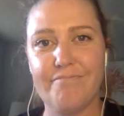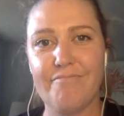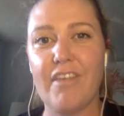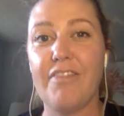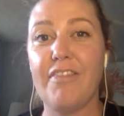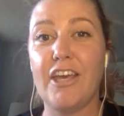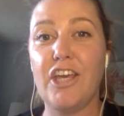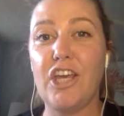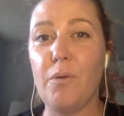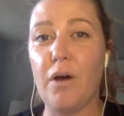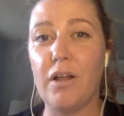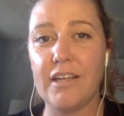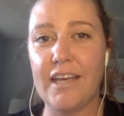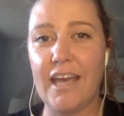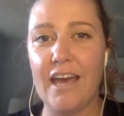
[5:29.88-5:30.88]
Thank you
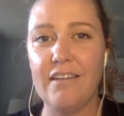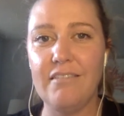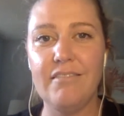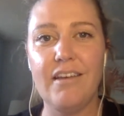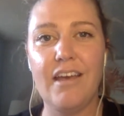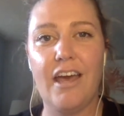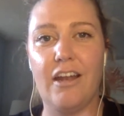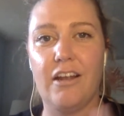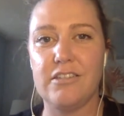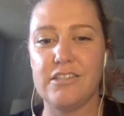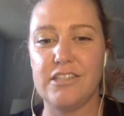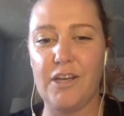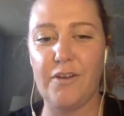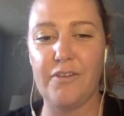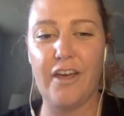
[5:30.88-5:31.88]
all again, and I'll
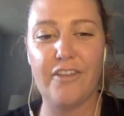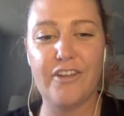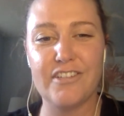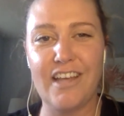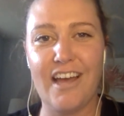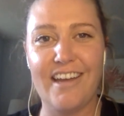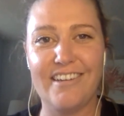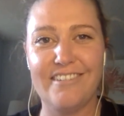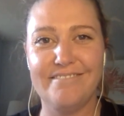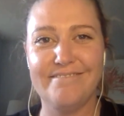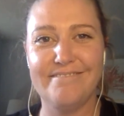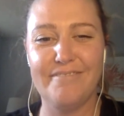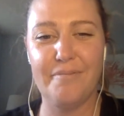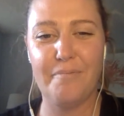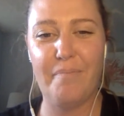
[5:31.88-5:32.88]
see you on the other side.
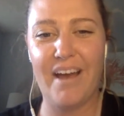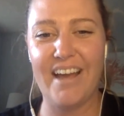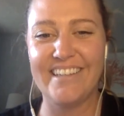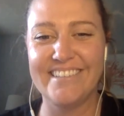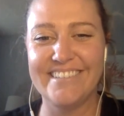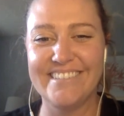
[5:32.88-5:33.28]
Bye.